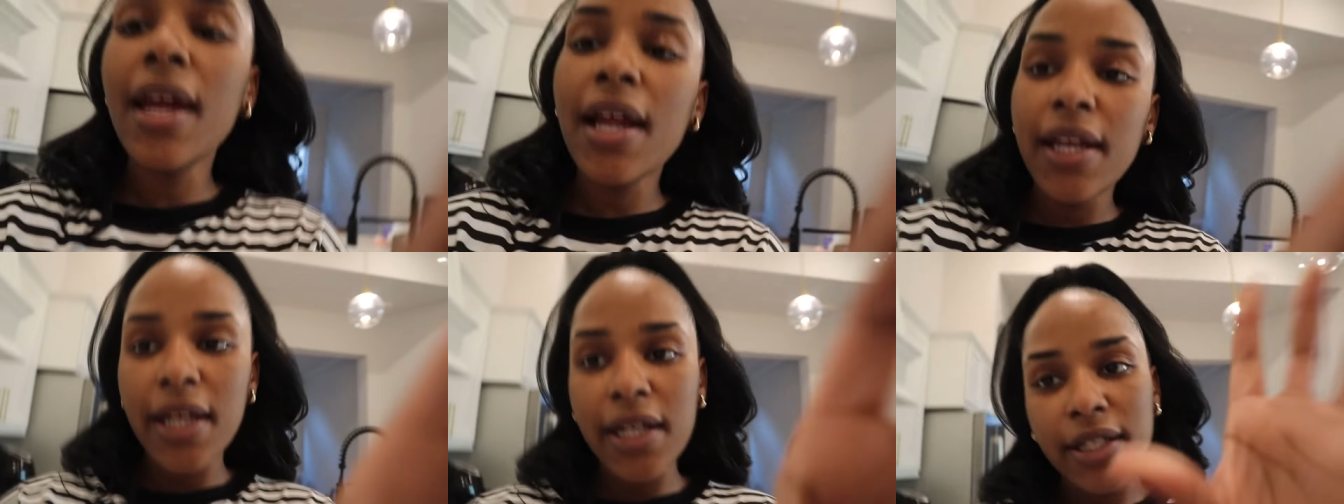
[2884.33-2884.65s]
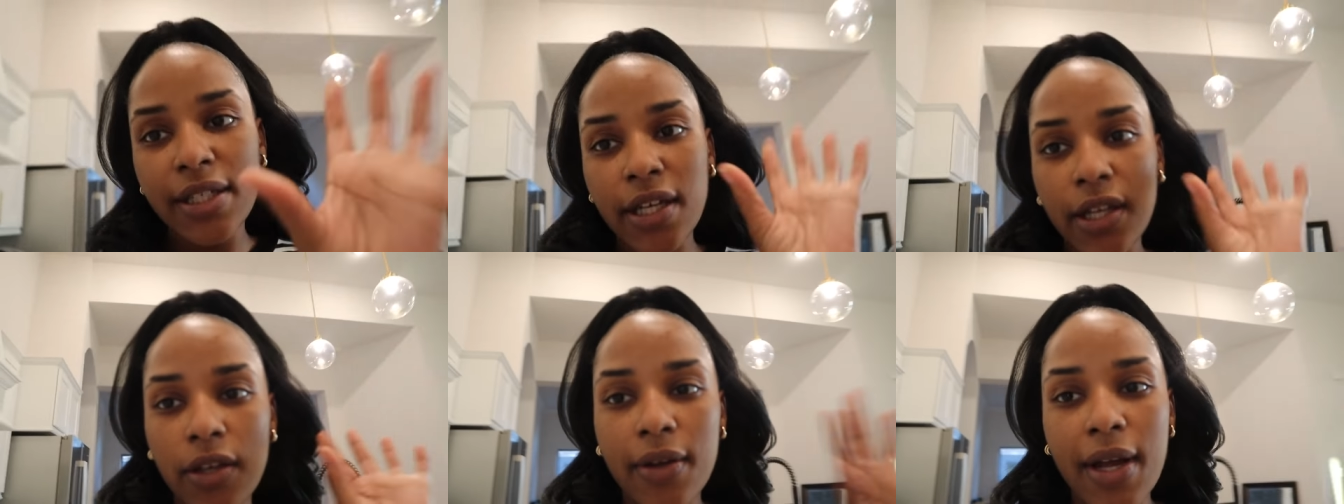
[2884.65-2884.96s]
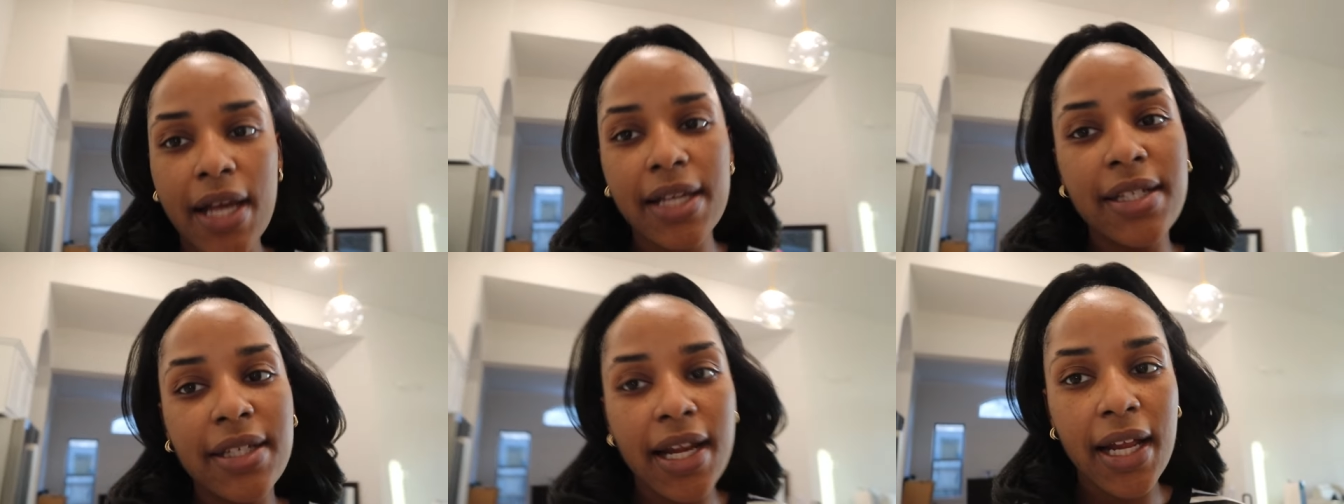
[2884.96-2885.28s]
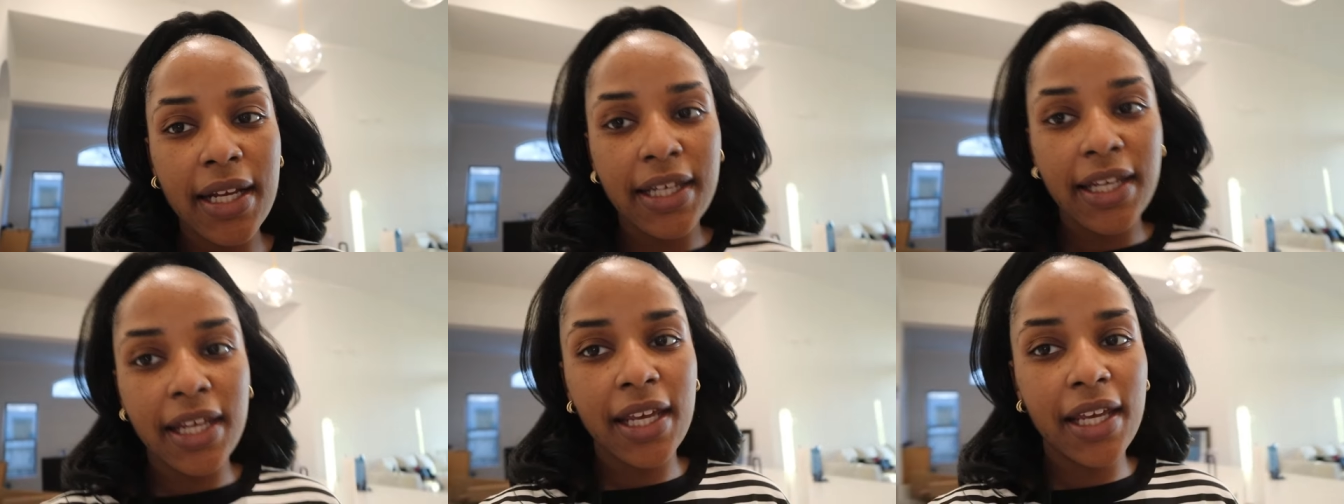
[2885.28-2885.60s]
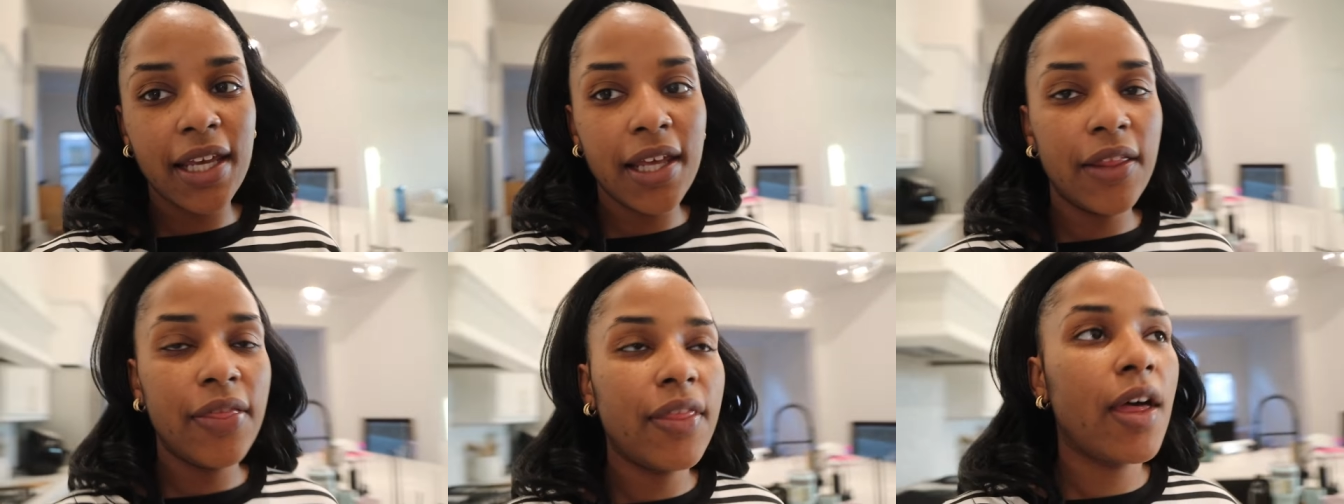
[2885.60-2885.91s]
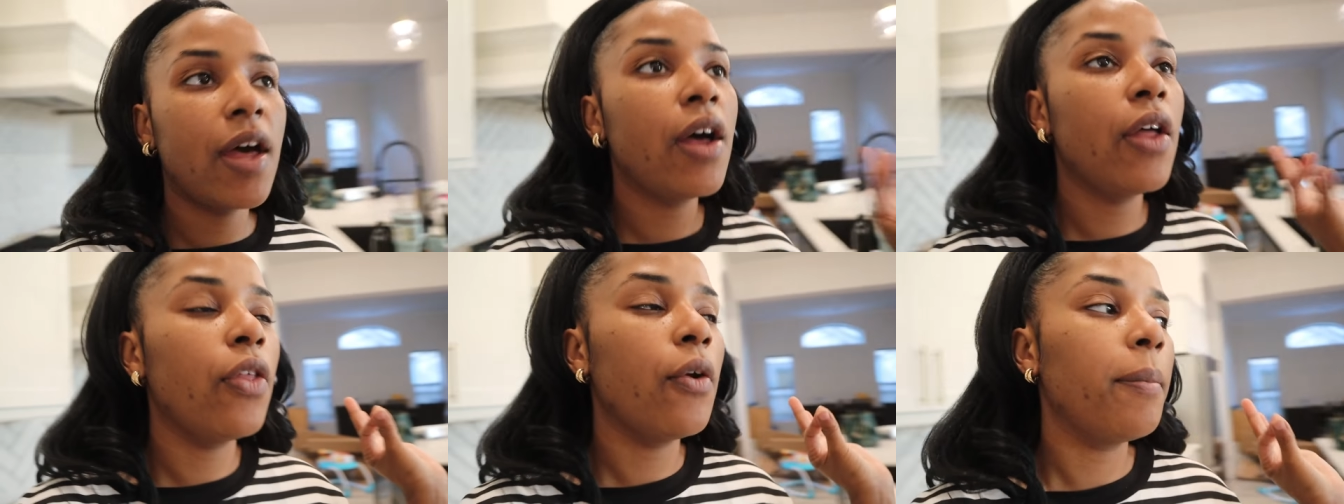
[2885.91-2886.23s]
And I did tell you guys that I did get
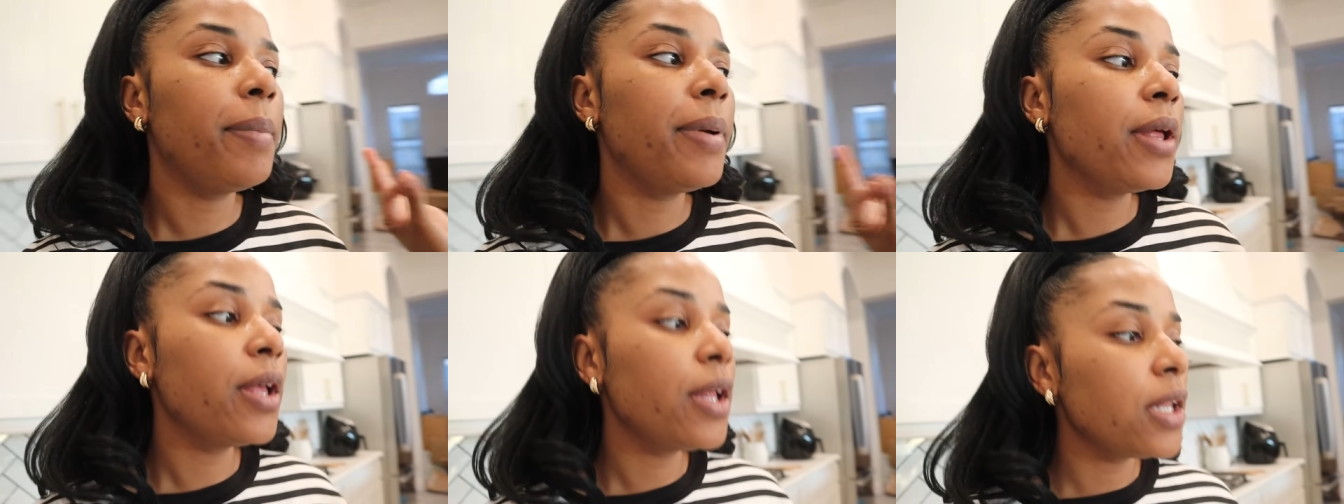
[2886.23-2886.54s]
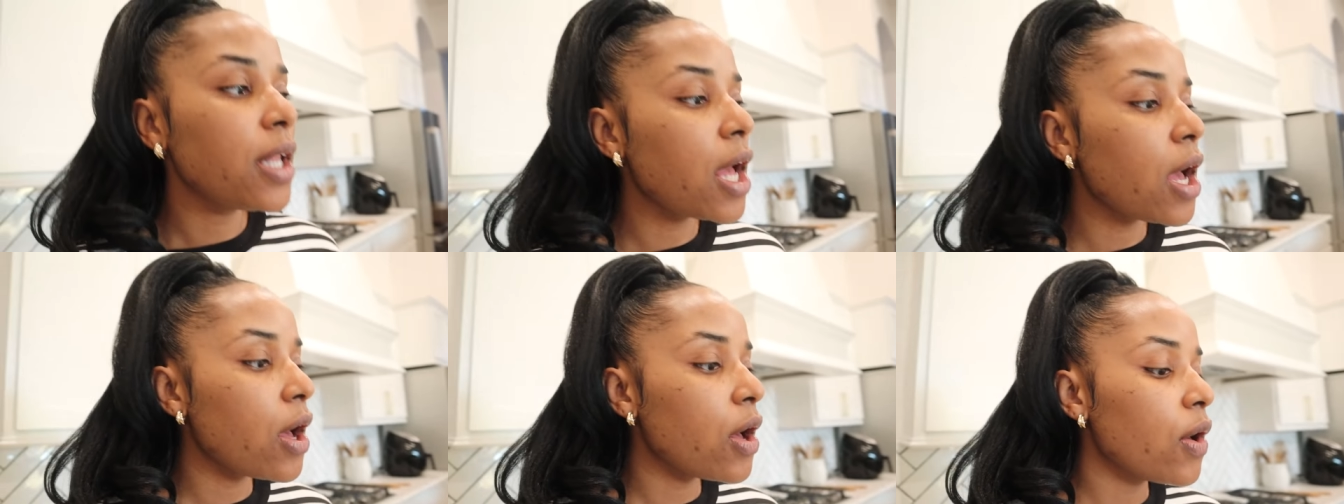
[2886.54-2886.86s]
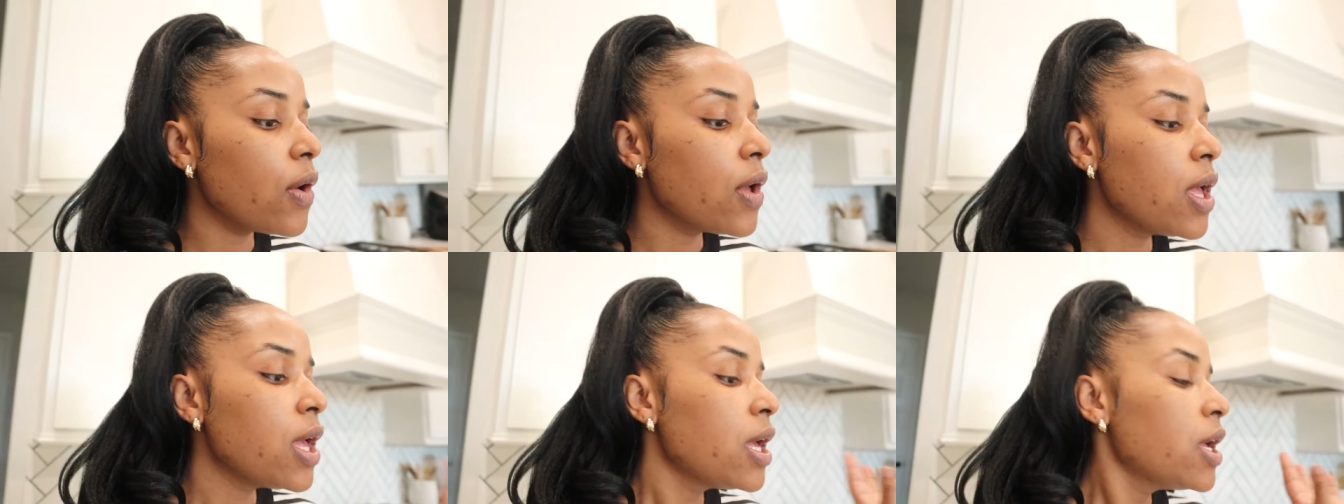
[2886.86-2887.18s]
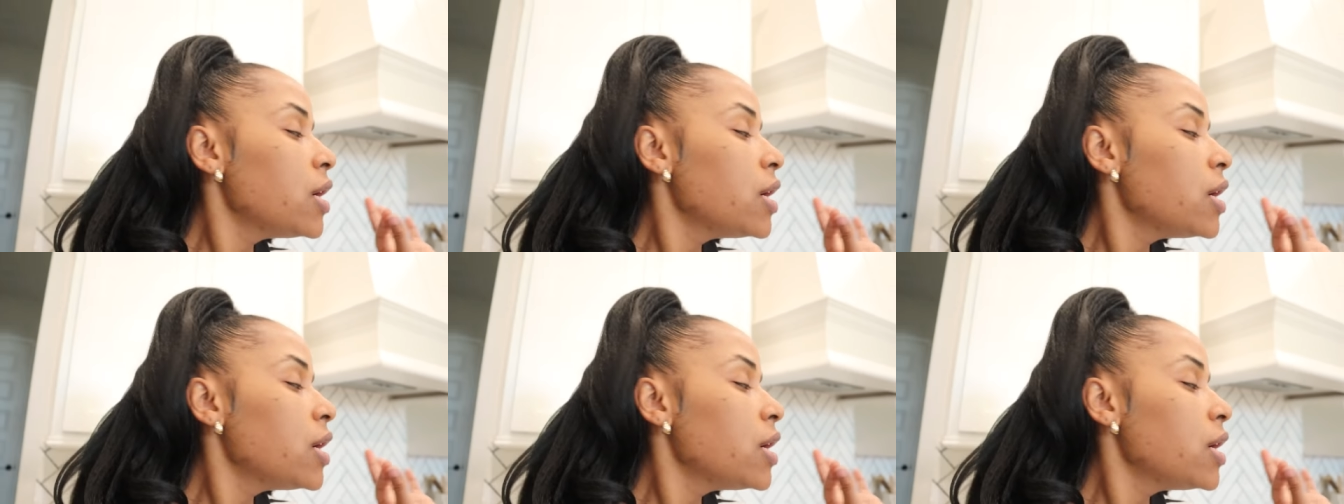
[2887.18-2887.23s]
the other pillow.